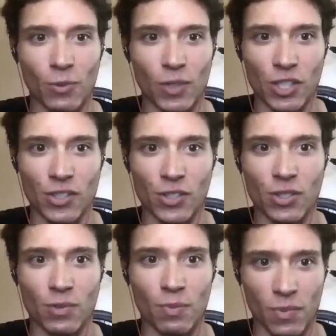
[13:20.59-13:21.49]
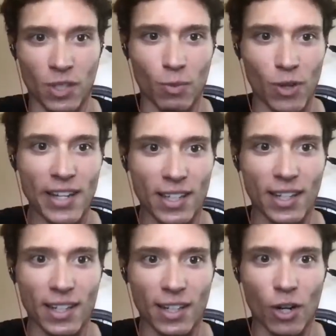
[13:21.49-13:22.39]
which is you're breaking it
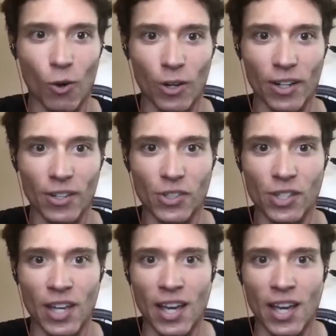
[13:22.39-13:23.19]
into quarters.